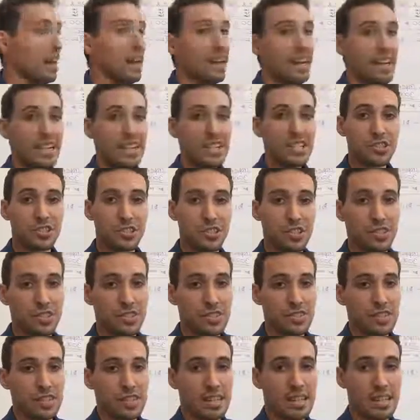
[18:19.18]

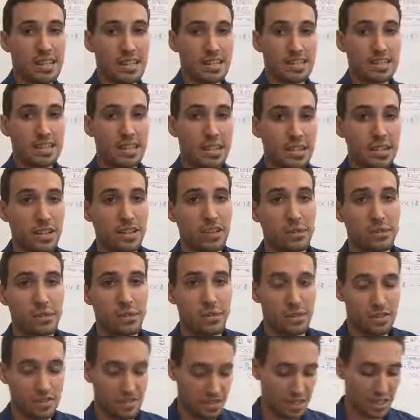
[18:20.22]
Insurance is another one
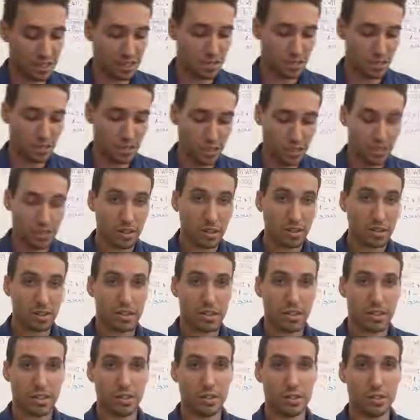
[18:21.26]
of those things where,
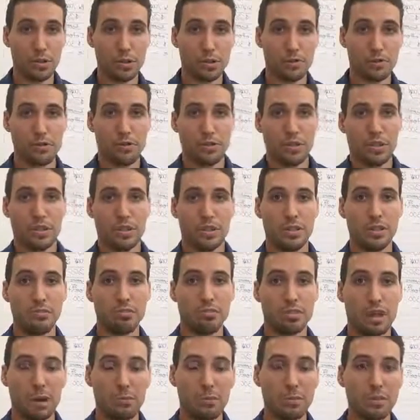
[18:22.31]
you know, if you
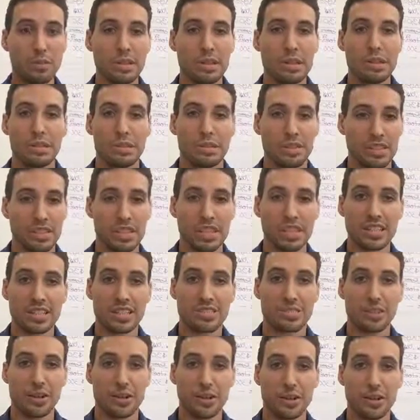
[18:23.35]
probably just getting
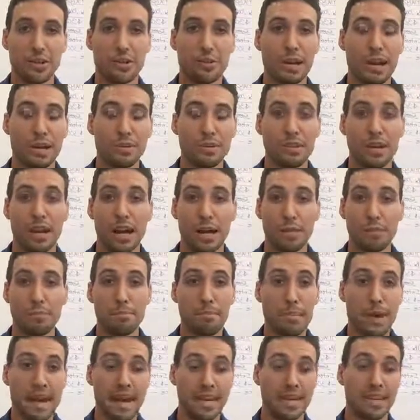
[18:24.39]
started, you have not
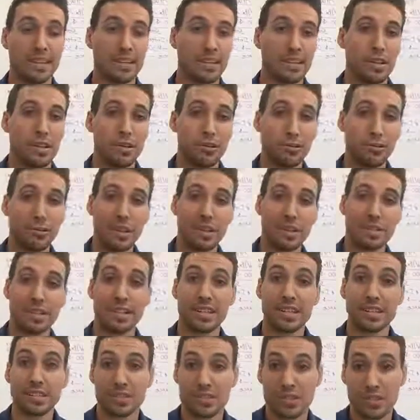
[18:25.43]
met with
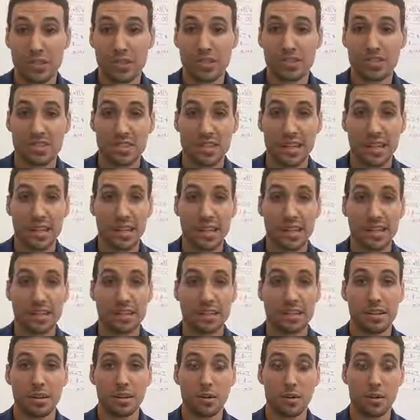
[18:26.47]
an insurance guy
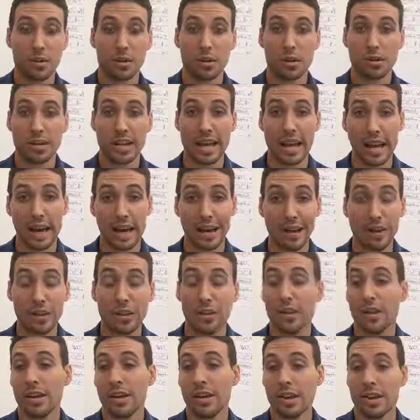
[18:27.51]
or
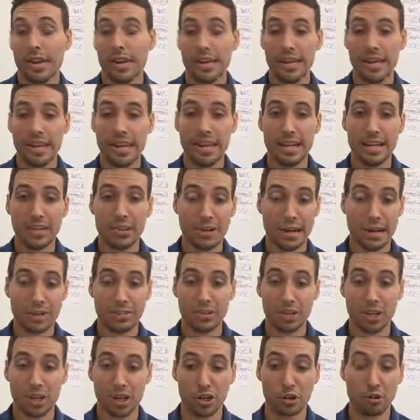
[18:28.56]
gal and you
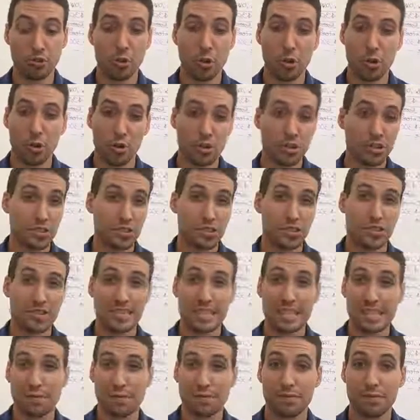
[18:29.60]
haven't got a quote on insurance,
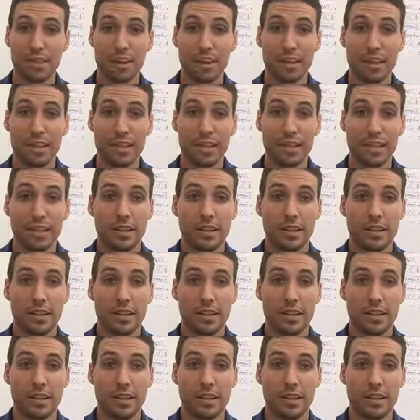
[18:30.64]
that's fine.